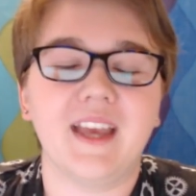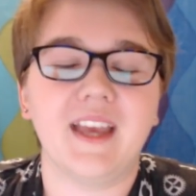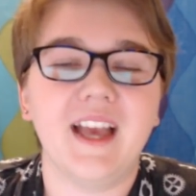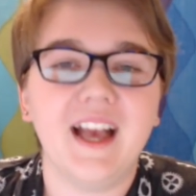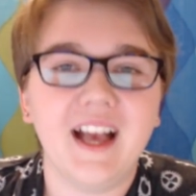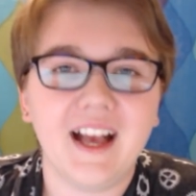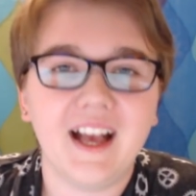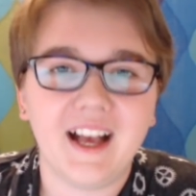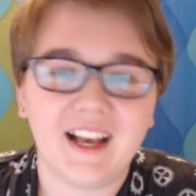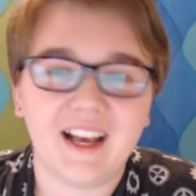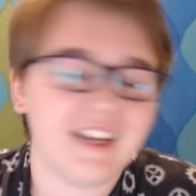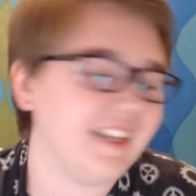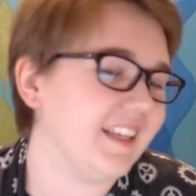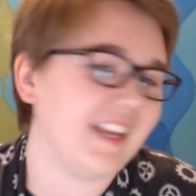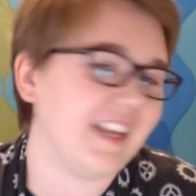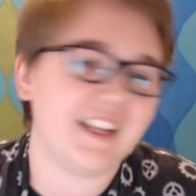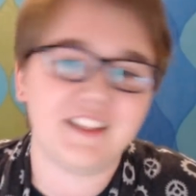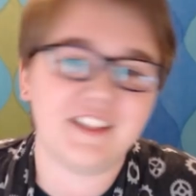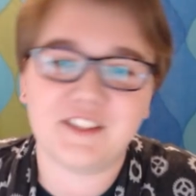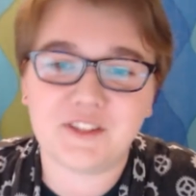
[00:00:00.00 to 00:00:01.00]
Hi
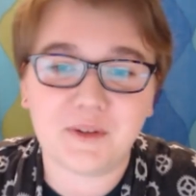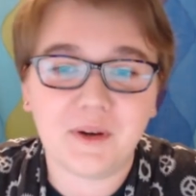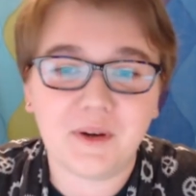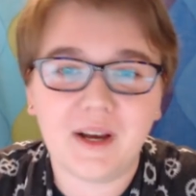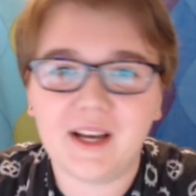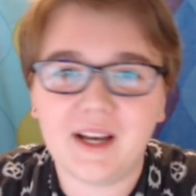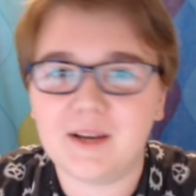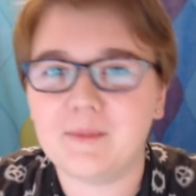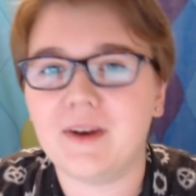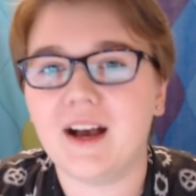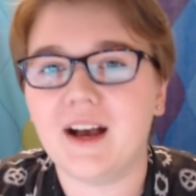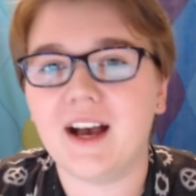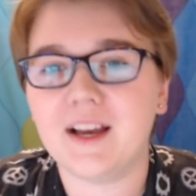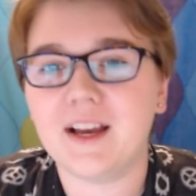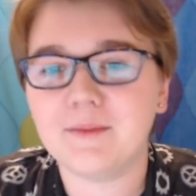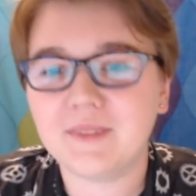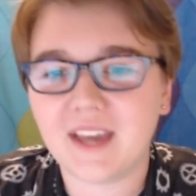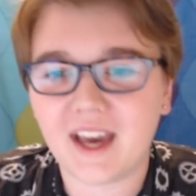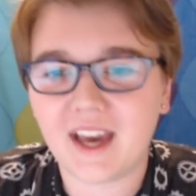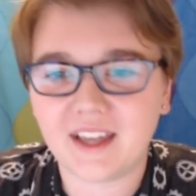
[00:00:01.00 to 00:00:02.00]
again.
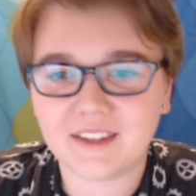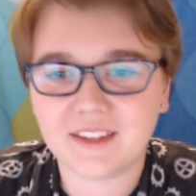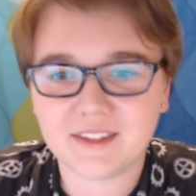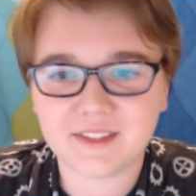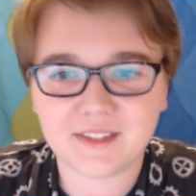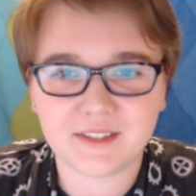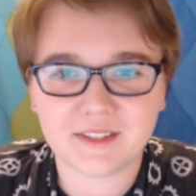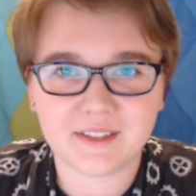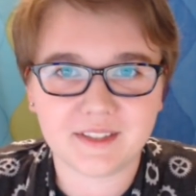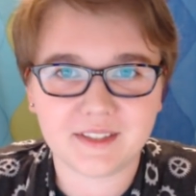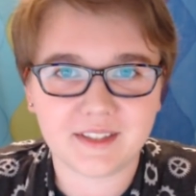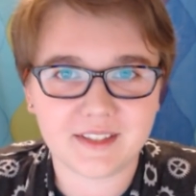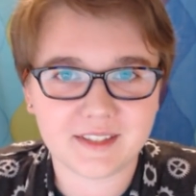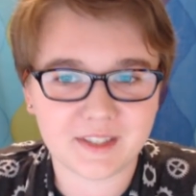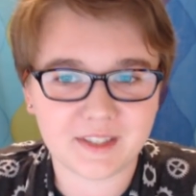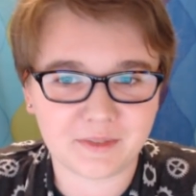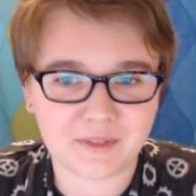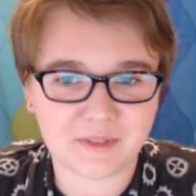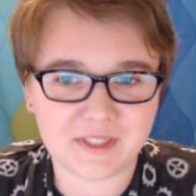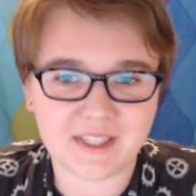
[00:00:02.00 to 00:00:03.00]
I'm Kath
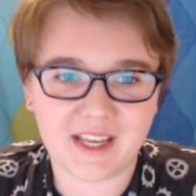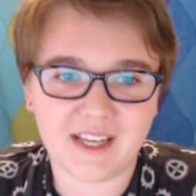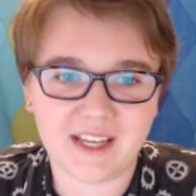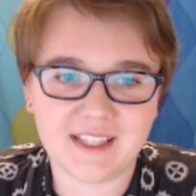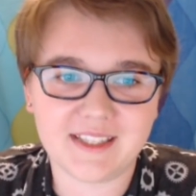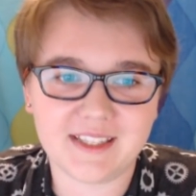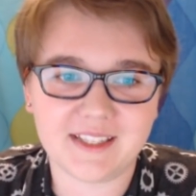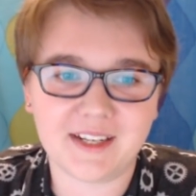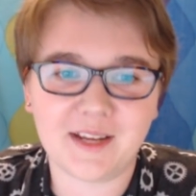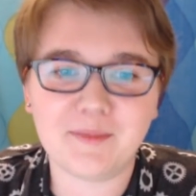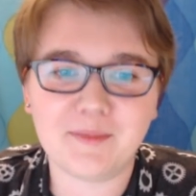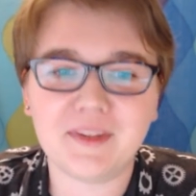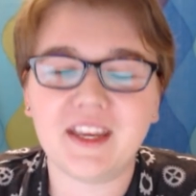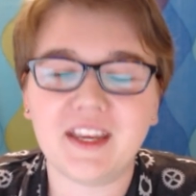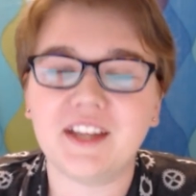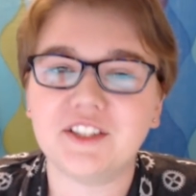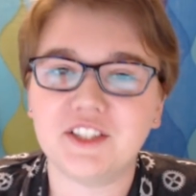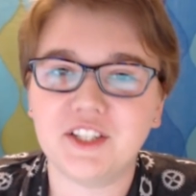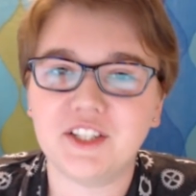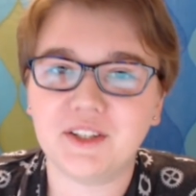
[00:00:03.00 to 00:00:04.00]
Silversides, and I'm the
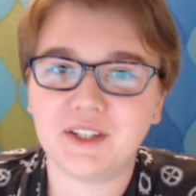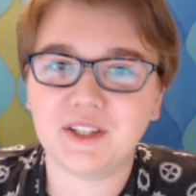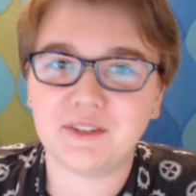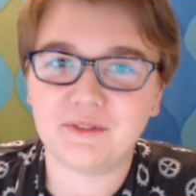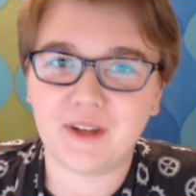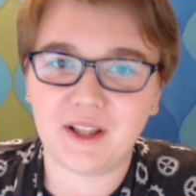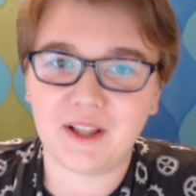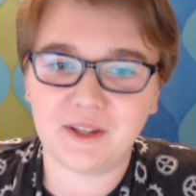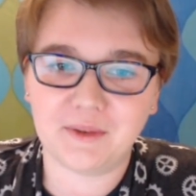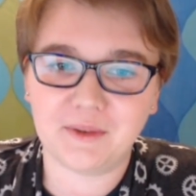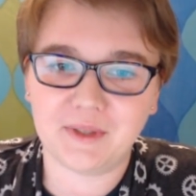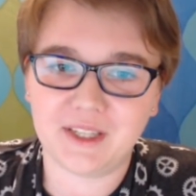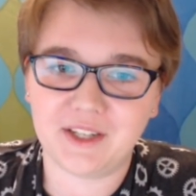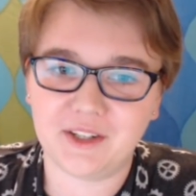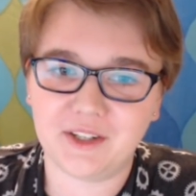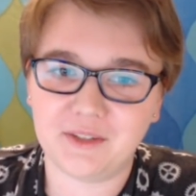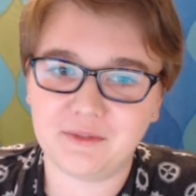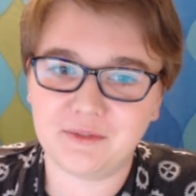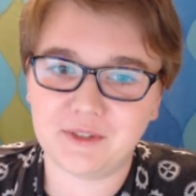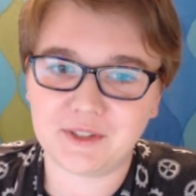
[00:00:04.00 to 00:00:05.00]
Engineering Fellow here
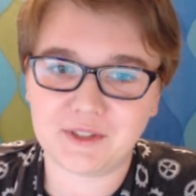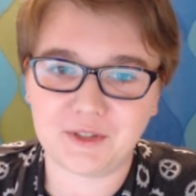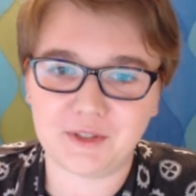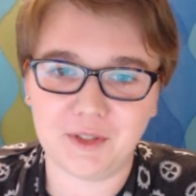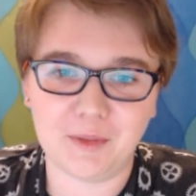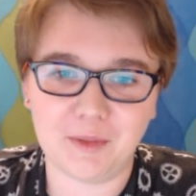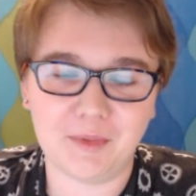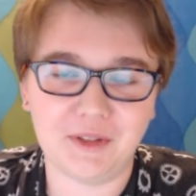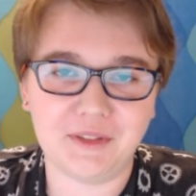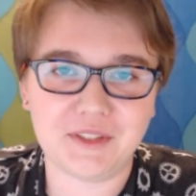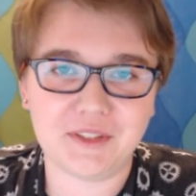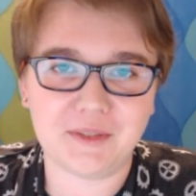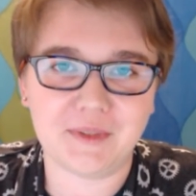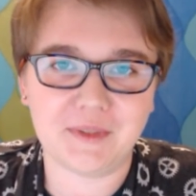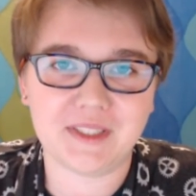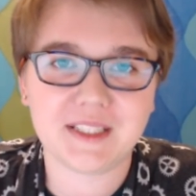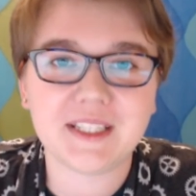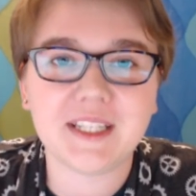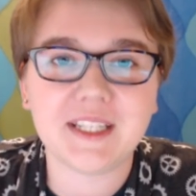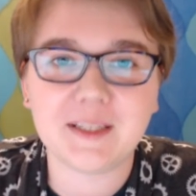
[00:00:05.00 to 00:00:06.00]
at First Global doing Team